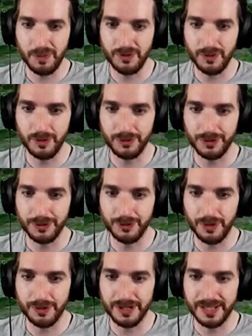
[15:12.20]
of holding
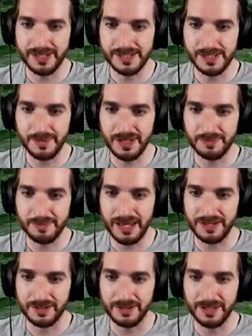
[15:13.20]
your own against me in
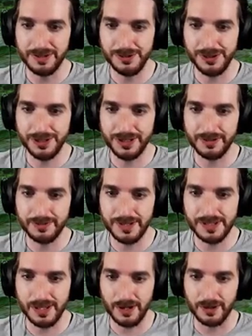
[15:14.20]
battle, and you should
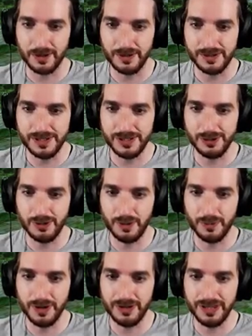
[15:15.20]
convince Argos that you
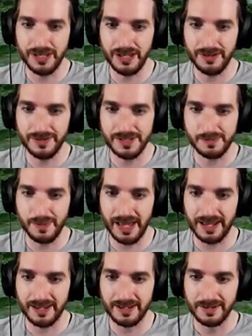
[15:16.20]
are worthy of his
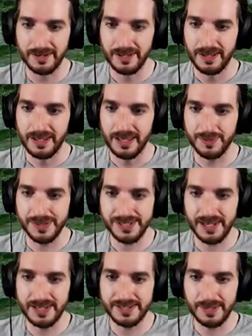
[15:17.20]
back. And
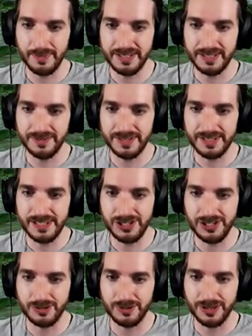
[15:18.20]
besides, I might even
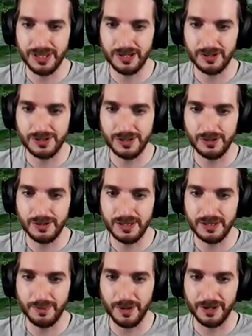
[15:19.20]
teach you a thing or two
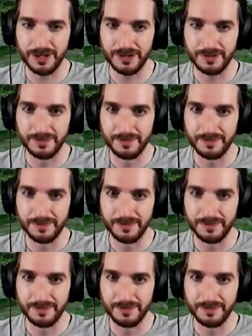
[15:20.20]
in the bargain.